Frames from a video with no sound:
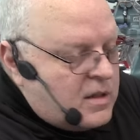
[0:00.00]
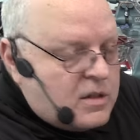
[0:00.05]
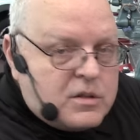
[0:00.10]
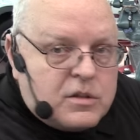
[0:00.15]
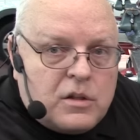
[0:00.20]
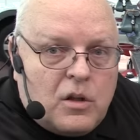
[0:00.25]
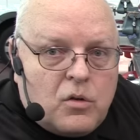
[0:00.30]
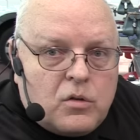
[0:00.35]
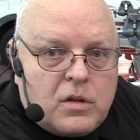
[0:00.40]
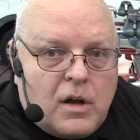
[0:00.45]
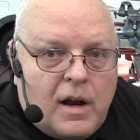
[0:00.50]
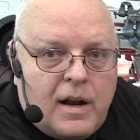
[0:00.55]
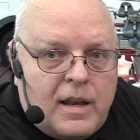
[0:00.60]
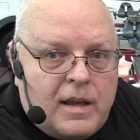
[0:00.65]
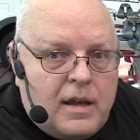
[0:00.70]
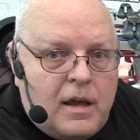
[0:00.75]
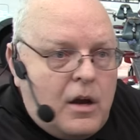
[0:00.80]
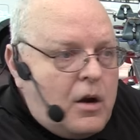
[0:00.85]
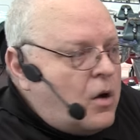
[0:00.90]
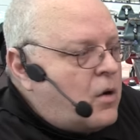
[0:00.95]
this little tiny
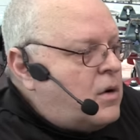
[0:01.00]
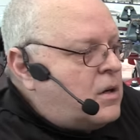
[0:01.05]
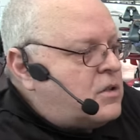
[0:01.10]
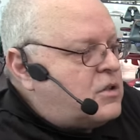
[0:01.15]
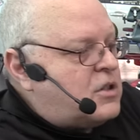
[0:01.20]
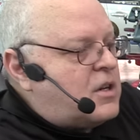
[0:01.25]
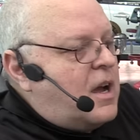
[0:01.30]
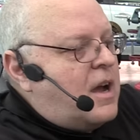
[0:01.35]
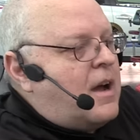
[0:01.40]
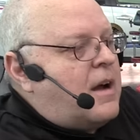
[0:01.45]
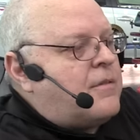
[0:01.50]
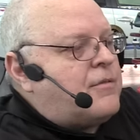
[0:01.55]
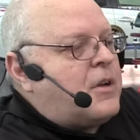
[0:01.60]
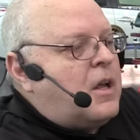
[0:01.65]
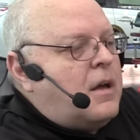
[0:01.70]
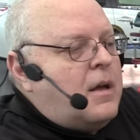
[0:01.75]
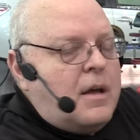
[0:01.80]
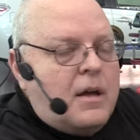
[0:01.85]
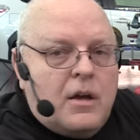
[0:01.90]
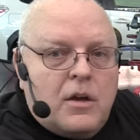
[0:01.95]
gear and shaft
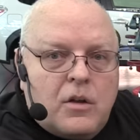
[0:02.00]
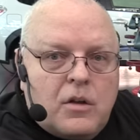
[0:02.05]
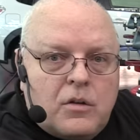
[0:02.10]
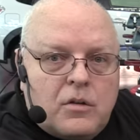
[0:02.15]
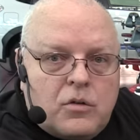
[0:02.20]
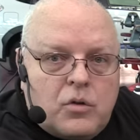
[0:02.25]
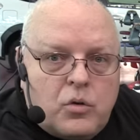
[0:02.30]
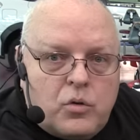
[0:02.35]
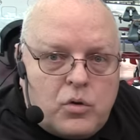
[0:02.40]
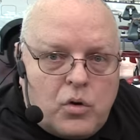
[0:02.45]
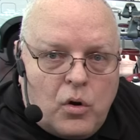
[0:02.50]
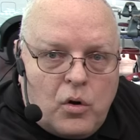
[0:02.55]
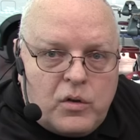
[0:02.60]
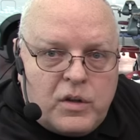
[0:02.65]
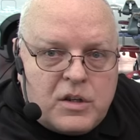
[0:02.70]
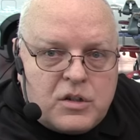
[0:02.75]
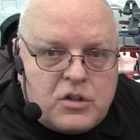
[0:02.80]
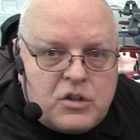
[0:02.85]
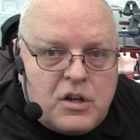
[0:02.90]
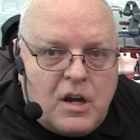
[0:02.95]
to turn
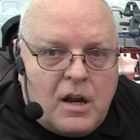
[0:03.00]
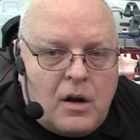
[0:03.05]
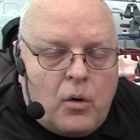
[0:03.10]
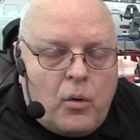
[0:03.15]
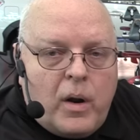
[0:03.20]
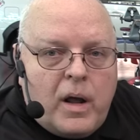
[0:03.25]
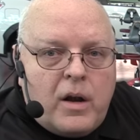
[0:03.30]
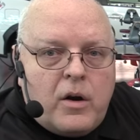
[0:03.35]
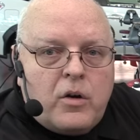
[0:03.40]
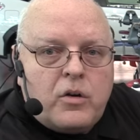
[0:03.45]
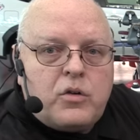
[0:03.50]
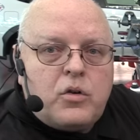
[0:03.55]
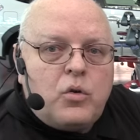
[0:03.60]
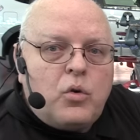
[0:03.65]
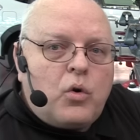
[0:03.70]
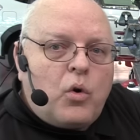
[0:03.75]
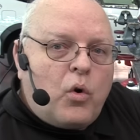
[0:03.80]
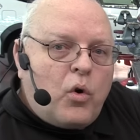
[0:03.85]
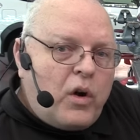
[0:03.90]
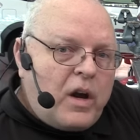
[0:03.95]
this generator
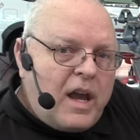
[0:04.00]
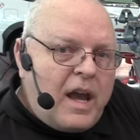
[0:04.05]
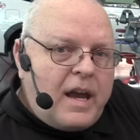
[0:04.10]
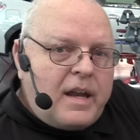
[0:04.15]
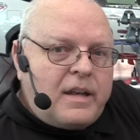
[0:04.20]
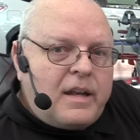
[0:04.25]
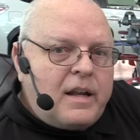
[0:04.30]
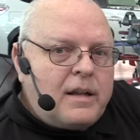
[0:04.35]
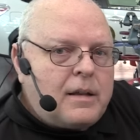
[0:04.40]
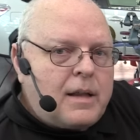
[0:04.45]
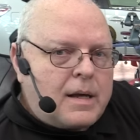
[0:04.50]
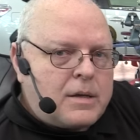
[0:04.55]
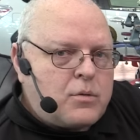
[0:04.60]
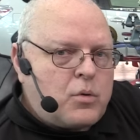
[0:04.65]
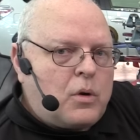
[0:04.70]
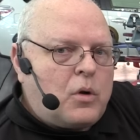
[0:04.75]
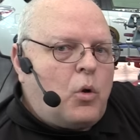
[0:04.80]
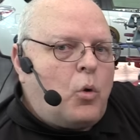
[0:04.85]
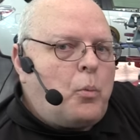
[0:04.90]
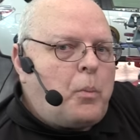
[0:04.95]
to create
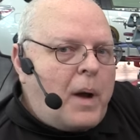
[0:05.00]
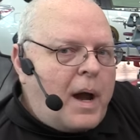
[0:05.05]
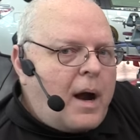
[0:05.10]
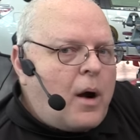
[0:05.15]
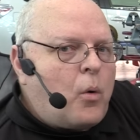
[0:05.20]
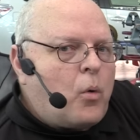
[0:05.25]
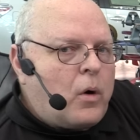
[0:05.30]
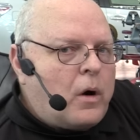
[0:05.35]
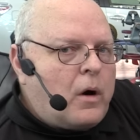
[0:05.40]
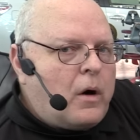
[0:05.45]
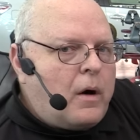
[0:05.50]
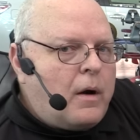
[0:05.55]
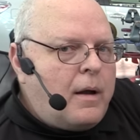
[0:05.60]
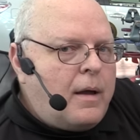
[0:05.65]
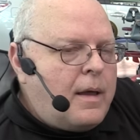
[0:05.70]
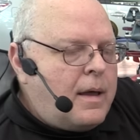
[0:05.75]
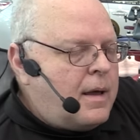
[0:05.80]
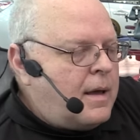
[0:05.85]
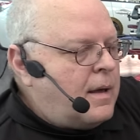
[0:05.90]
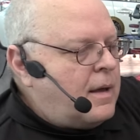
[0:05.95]
electrical power.
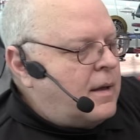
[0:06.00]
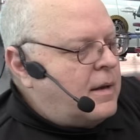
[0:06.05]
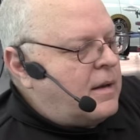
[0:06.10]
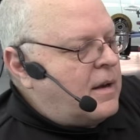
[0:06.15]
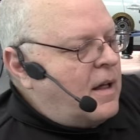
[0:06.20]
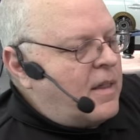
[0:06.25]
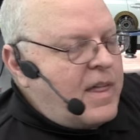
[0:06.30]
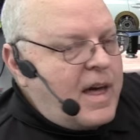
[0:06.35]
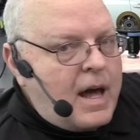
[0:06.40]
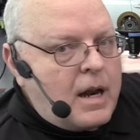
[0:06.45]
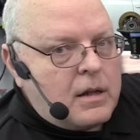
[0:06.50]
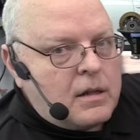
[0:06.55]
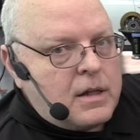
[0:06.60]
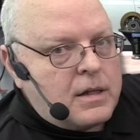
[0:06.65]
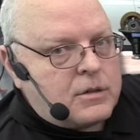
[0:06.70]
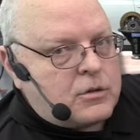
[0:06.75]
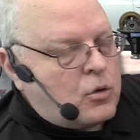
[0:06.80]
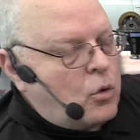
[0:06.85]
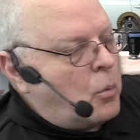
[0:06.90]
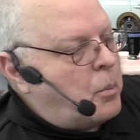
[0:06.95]
Now, that
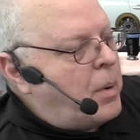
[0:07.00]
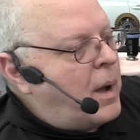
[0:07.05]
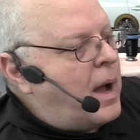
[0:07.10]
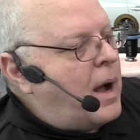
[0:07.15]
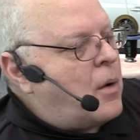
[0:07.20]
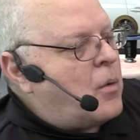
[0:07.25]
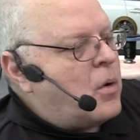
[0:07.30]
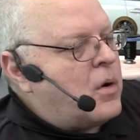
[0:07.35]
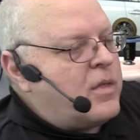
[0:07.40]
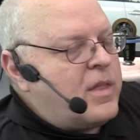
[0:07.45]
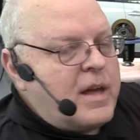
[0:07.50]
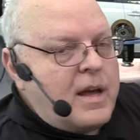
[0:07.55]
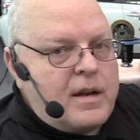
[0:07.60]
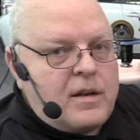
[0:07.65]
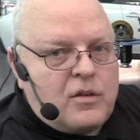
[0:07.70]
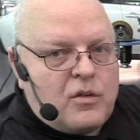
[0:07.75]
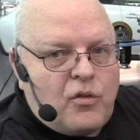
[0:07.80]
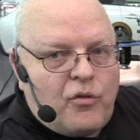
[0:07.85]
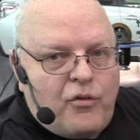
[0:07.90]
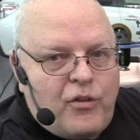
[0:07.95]
electrical power
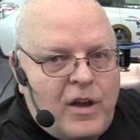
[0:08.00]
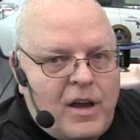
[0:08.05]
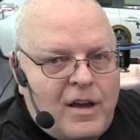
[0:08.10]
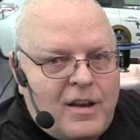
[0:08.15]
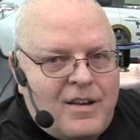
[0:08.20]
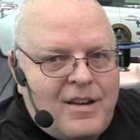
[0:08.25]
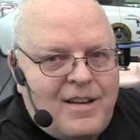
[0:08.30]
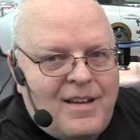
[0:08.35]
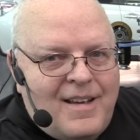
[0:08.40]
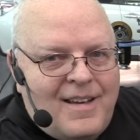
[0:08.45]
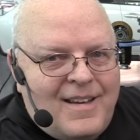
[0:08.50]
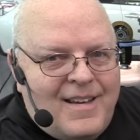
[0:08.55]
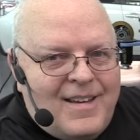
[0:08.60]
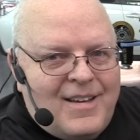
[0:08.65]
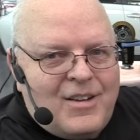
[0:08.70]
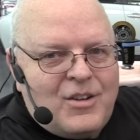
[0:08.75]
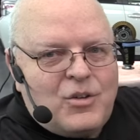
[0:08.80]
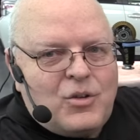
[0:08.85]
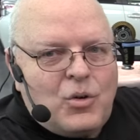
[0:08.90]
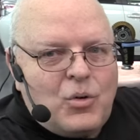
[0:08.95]
then is fed
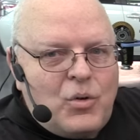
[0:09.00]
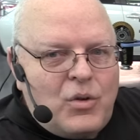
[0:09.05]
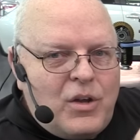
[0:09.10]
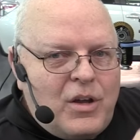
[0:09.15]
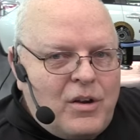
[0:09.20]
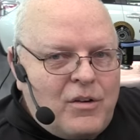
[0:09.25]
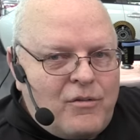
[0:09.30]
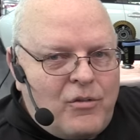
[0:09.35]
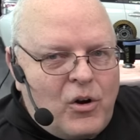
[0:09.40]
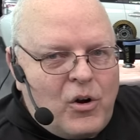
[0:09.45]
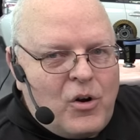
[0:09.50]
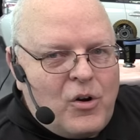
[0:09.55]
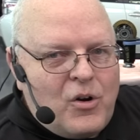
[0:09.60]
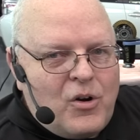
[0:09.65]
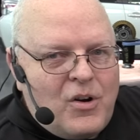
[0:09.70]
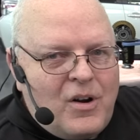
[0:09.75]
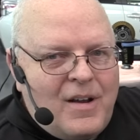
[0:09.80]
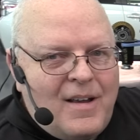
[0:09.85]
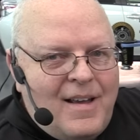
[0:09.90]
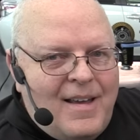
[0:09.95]
to the
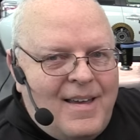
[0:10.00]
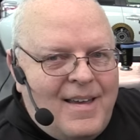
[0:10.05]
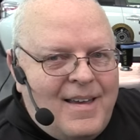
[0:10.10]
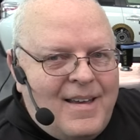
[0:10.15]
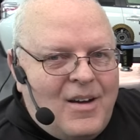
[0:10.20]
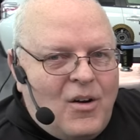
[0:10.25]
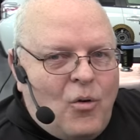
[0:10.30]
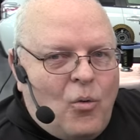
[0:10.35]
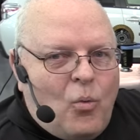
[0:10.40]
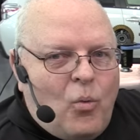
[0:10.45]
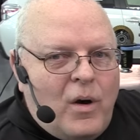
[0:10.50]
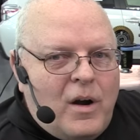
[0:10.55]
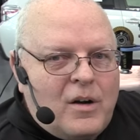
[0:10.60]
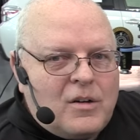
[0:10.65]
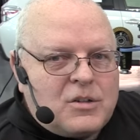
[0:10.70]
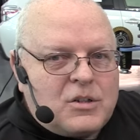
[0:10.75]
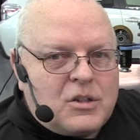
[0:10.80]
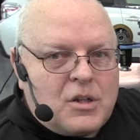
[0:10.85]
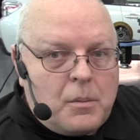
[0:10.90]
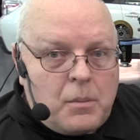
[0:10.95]
inverter,
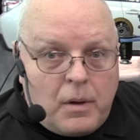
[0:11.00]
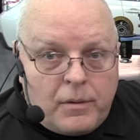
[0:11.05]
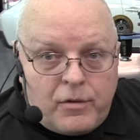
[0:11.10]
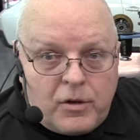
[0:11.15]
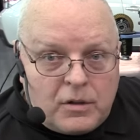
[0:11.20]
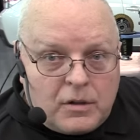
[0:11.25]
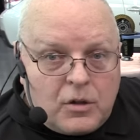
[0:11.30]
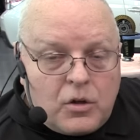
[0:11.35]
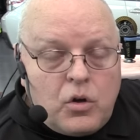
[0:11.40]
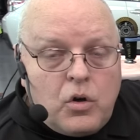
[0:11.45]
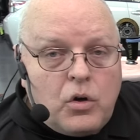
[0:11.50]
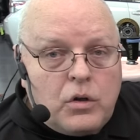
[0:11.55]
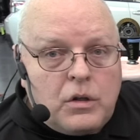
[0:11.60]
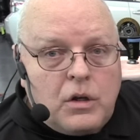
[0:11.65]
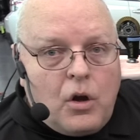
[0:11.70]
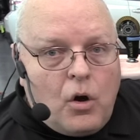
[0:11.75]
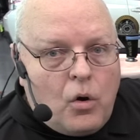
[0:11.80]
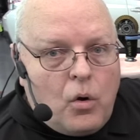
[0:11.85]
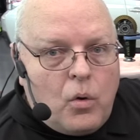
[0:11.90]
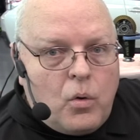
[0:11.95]
where some of it
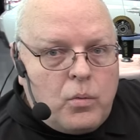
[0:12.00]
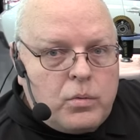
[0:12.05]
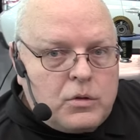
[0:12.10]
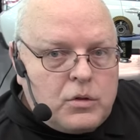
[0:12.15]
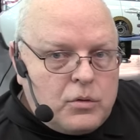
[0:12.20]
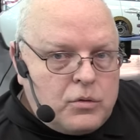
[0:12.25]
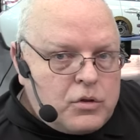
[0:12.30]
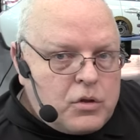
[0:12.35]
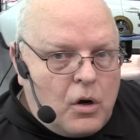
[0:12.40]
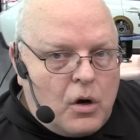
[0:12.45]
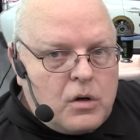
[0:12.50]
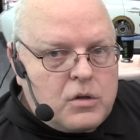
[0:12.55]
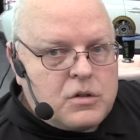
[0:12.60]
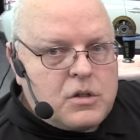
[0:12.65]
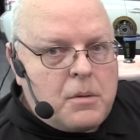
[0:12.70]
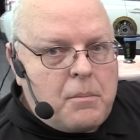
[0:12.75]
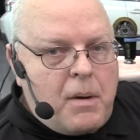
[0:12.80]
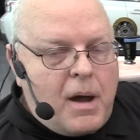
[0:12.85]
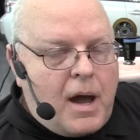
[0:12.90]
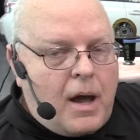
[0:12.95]
could go to
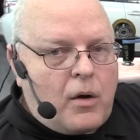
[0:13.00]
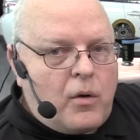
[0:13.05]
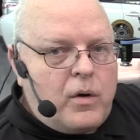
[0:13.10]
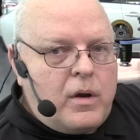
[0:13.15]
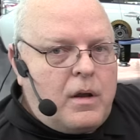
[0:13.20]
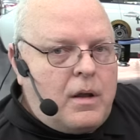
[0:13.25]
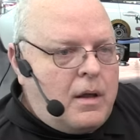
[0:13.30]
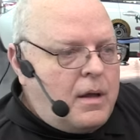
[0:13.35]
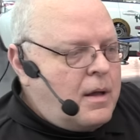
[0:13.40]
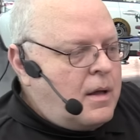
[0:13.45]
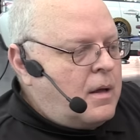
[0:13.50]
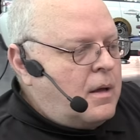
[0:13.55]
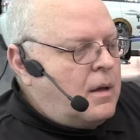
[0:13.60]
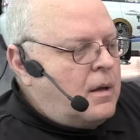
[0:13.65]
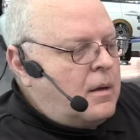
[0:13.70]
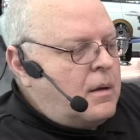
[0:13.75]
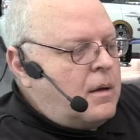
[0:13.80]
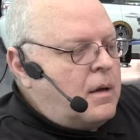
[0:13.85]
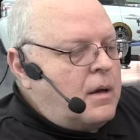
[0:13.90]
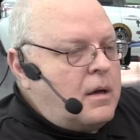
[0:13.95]
charge the battery,
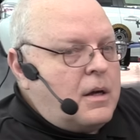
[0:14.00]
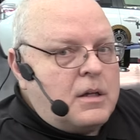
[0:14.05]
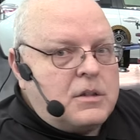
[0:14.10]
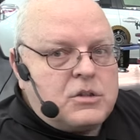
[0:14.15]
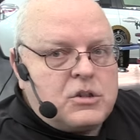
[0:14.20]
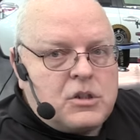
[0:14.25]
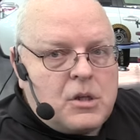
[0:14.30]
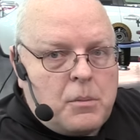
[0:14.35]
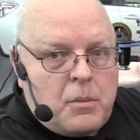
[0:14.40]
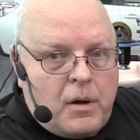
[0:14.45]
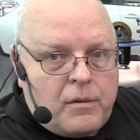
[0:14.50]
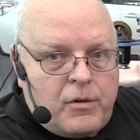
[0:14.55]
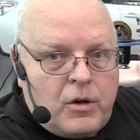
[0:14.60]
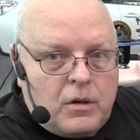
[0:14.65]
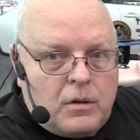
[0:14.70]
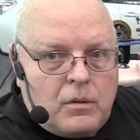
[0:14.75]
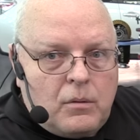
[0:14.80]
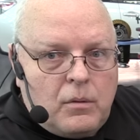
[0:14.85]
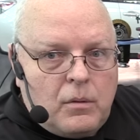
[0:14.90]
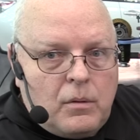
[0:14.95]
uh, some of
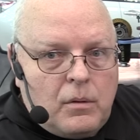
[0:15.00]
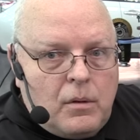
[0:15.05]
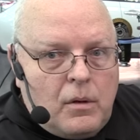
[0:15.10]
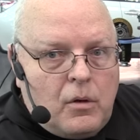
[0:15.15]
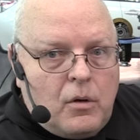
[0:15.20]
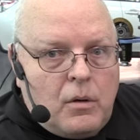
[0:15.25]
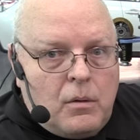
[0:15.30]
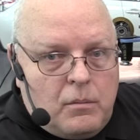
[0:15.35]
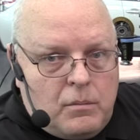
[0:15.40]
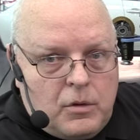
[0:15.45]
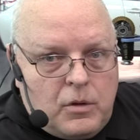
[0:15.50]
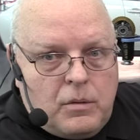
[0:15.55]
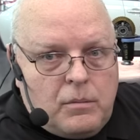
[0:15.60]
it, or,